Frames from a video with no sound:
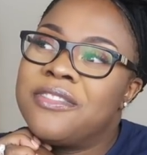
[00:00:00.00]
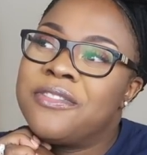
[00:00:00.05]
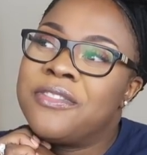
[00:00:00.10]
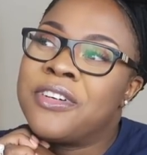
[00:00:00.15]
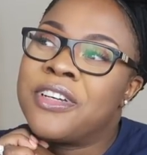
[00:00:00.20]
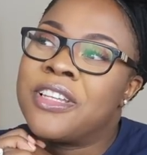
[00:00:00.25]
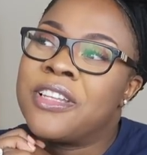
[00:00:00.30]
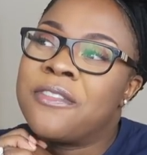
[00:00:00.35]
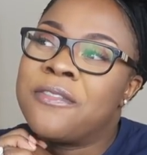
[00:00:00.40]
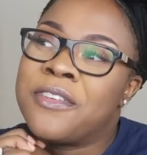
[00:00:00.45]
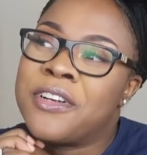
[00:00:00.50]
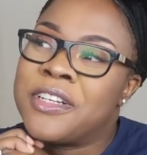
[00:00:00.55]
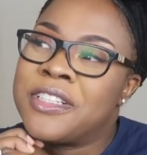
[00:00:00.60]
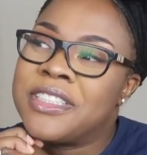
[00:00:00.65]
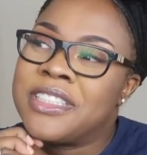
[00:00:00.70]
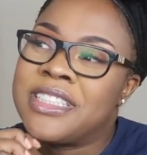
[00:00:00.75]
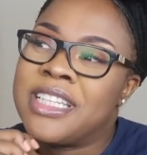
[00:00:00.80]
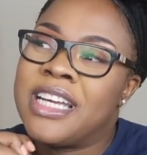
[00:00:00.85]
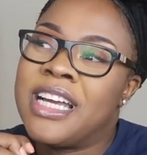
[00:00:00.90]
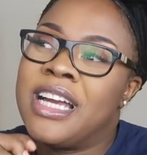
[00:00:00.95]
for the
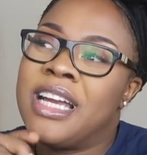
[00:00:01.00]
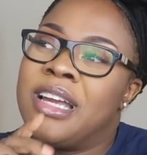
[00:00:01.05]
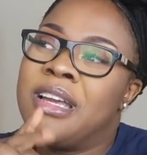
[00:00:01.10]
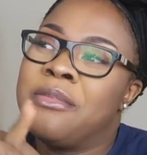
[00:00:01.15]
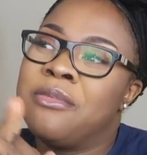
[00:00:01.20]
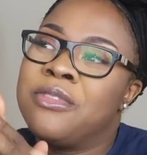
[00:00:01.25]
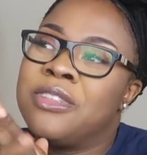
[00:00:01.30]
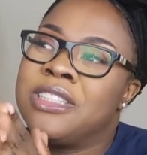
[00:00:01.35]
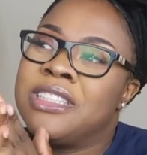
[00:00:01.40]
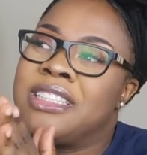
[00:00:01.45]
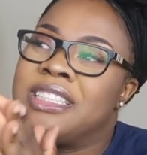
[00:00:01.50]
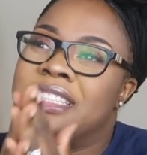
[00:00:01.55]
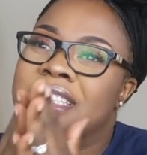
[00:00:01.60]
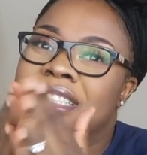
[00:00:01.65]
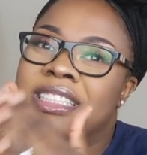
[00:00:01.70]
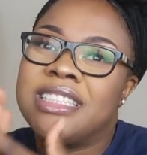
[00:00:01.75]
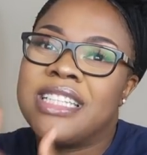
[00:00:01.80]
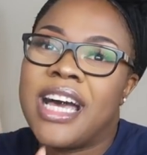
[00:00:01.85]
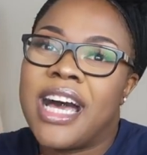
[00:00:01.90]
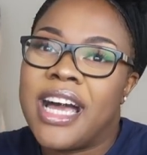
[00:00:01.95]
first time
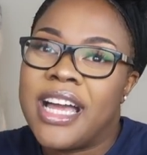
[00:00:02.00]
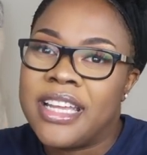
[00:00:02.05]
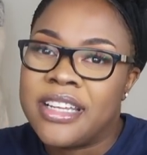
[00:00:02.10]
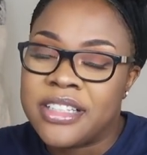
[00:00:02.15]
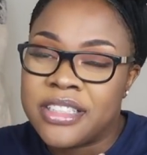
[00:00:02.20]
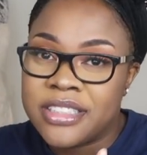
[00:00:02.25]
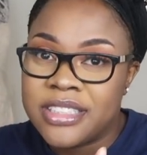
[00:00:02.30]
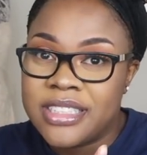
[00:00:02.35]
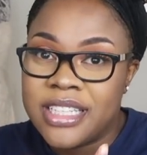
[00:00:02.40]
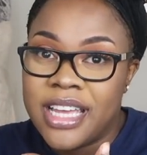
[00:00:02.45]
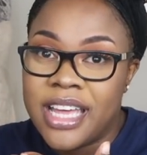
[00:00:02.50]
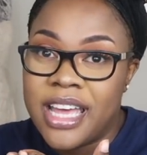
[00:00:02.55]
desire to